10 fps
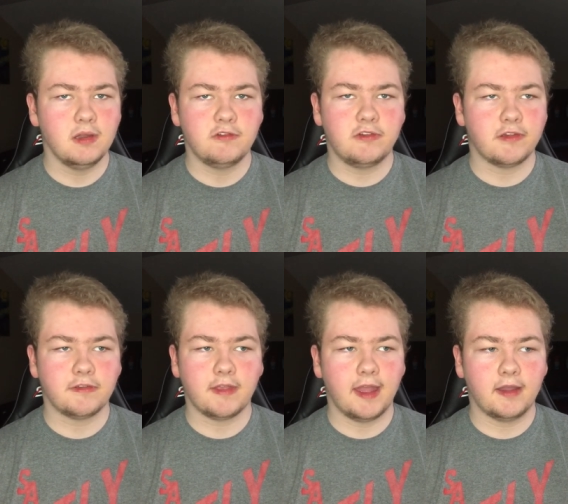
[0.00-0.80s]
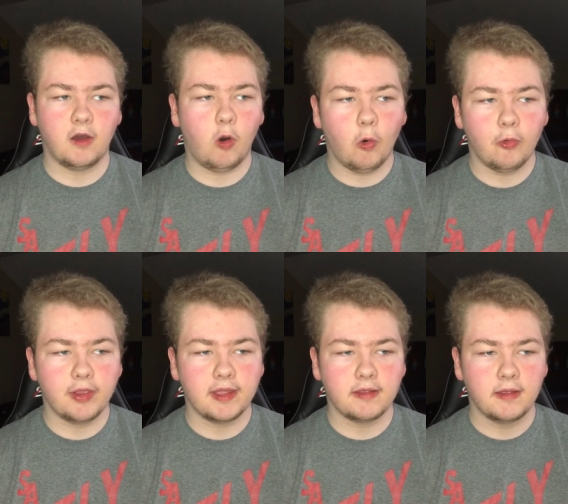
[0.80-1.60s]
just like
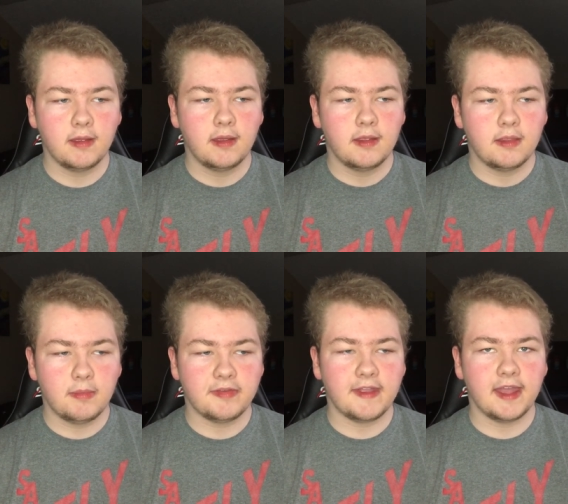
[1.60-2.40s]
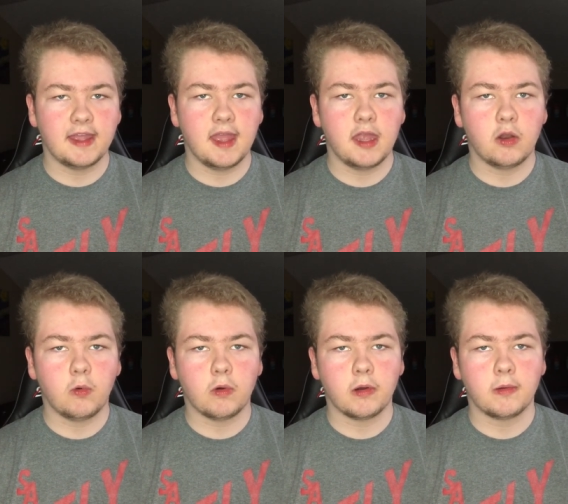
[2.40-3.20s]
holding the mistake in
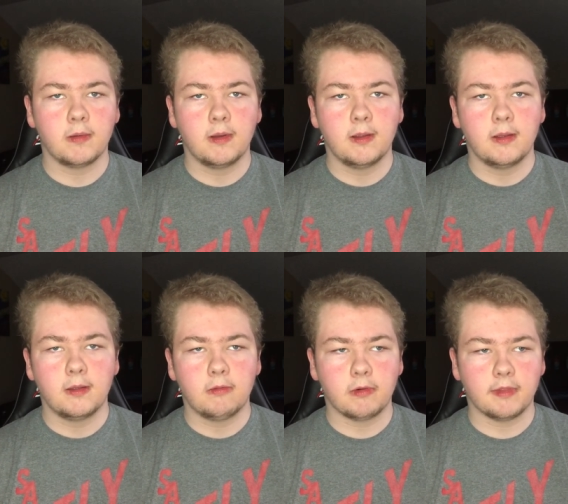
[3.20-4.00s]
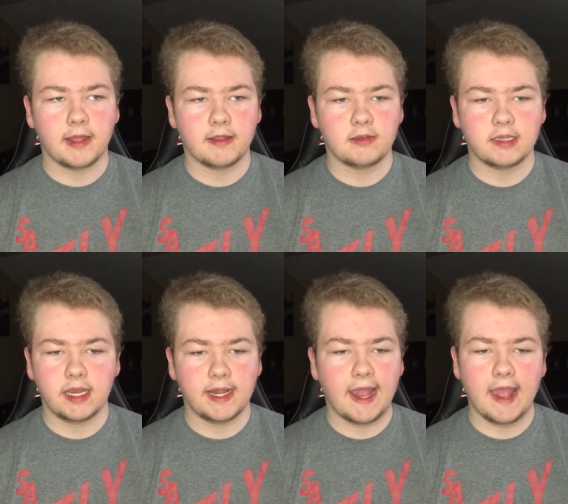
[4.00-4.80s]
or or like
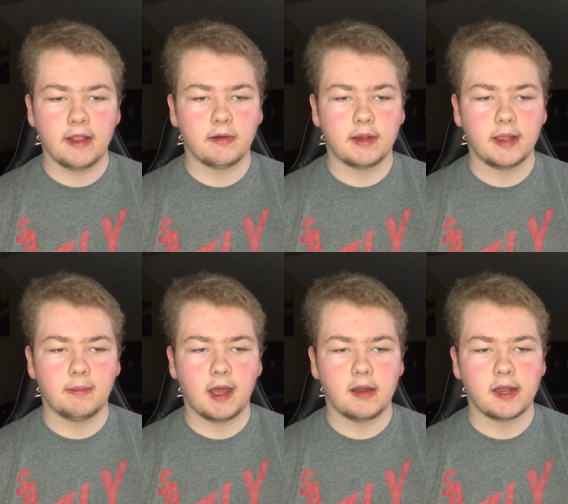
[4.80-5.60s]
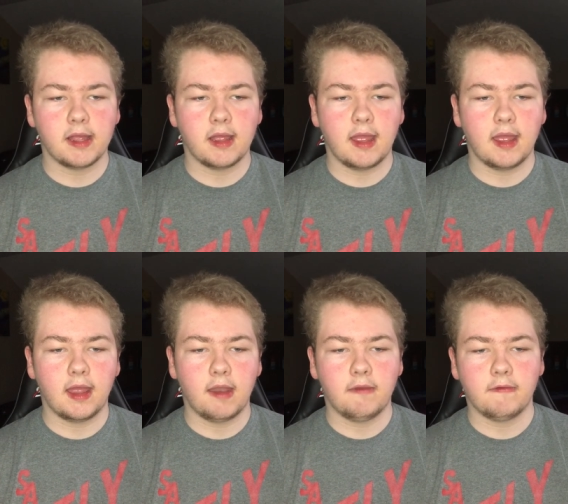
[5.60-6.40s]
getting angry about it.
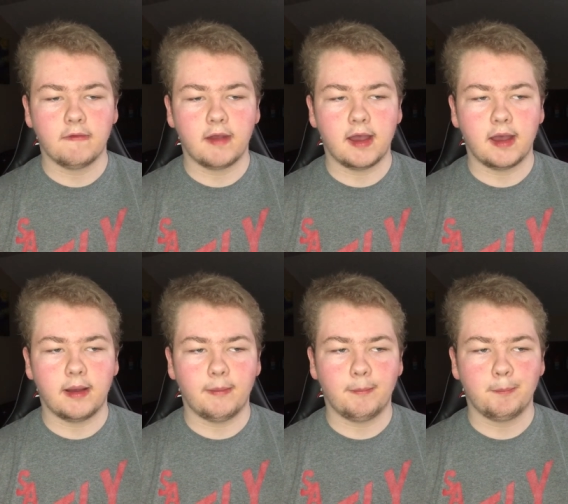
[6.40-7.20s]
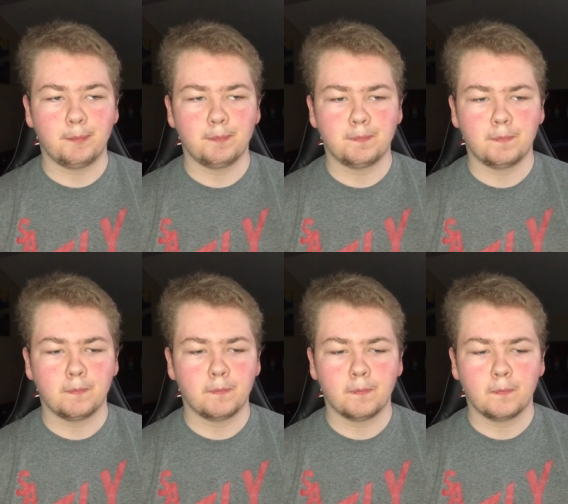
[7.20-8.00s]
And um,
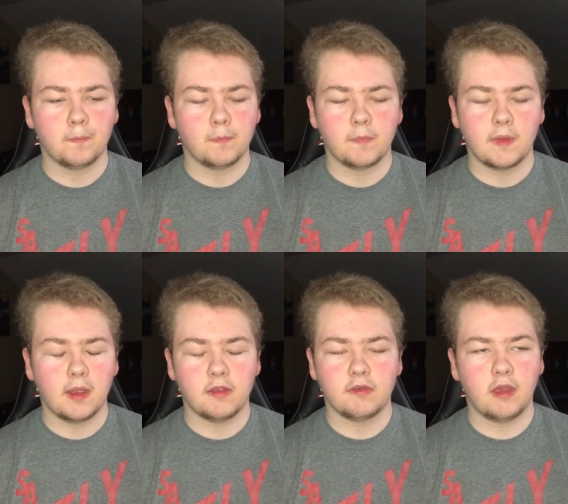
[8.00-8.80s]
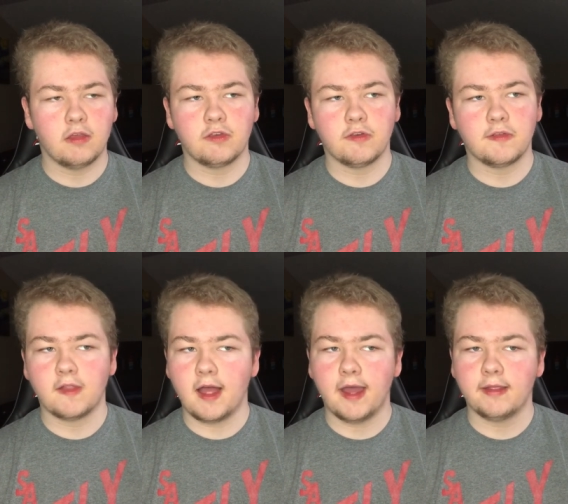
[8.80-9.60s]
it's it's just a
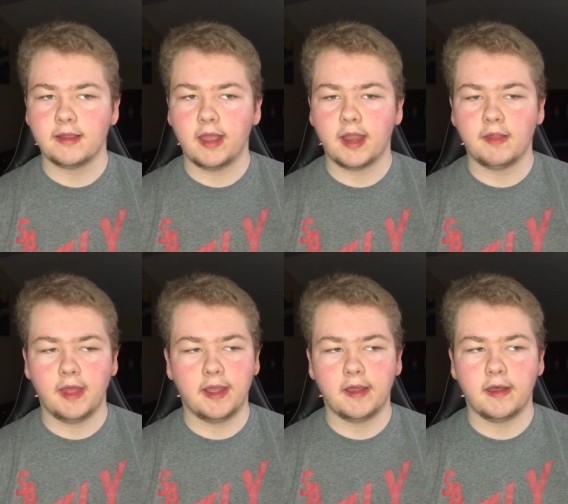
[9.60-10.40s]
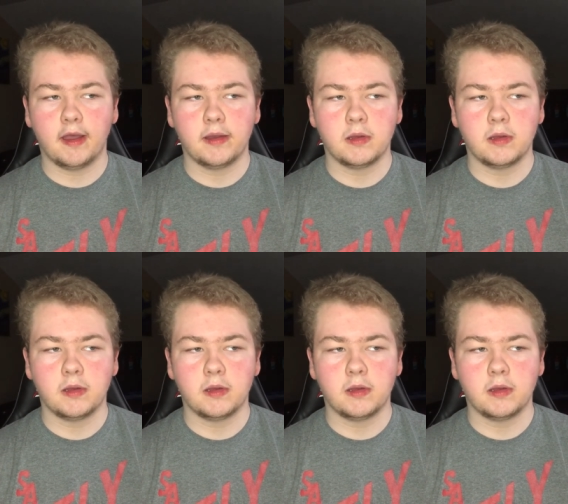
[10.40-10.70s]
lot, kind of like uh,